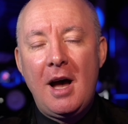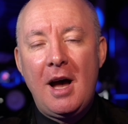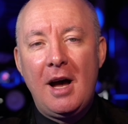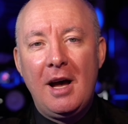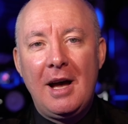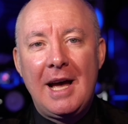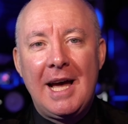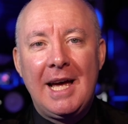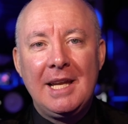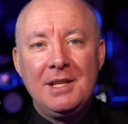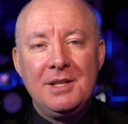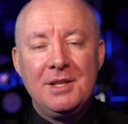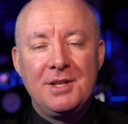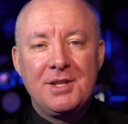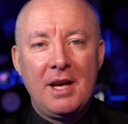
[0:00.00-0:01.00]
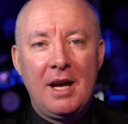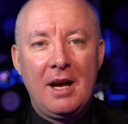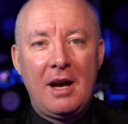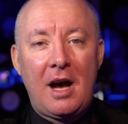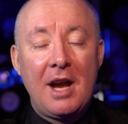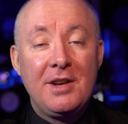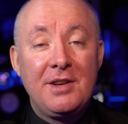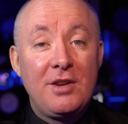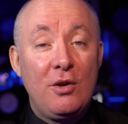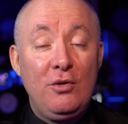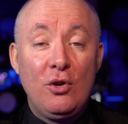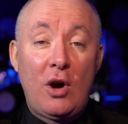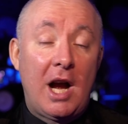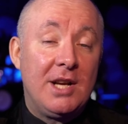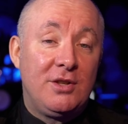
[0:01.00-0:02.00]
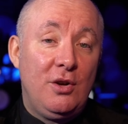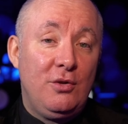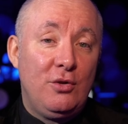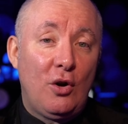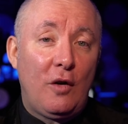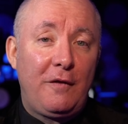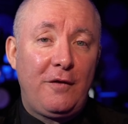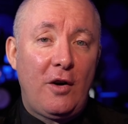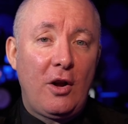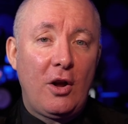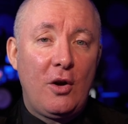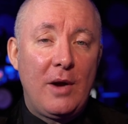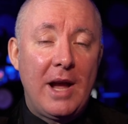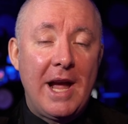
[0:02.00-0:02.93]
Uh, and uh, I do I do not follow